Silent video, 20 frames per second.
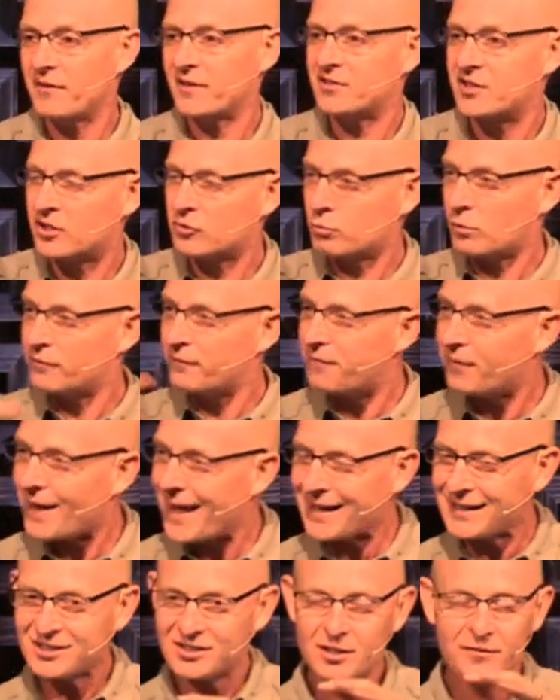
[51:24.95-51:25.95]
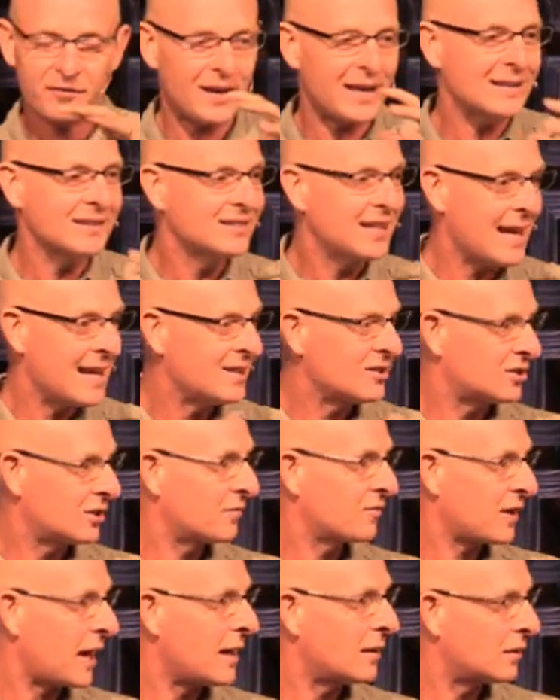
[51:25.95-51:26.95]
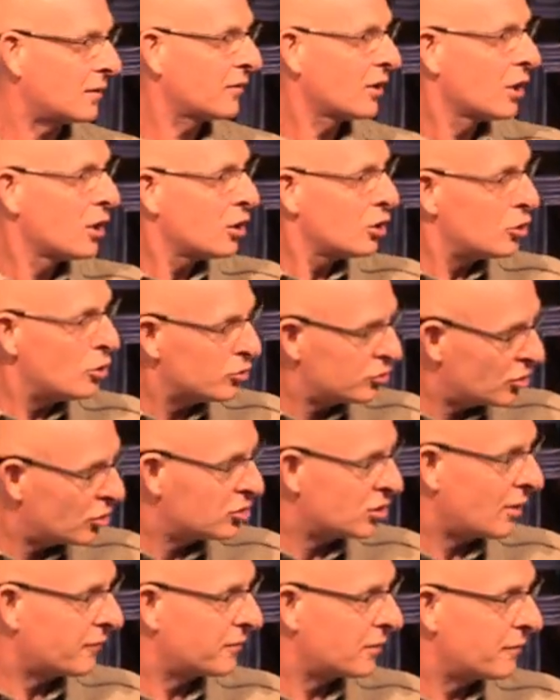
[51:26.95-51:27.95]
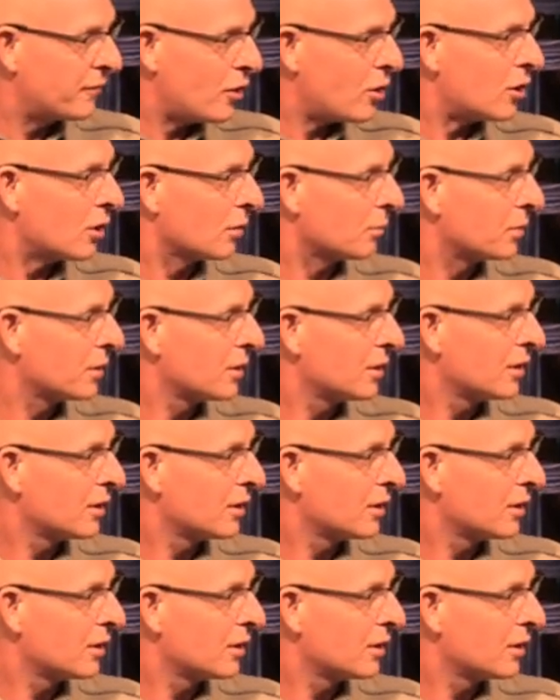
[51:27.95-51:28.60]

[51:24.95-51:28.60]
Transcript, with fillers: It's this reflexive, intensive kind of usage of the verb.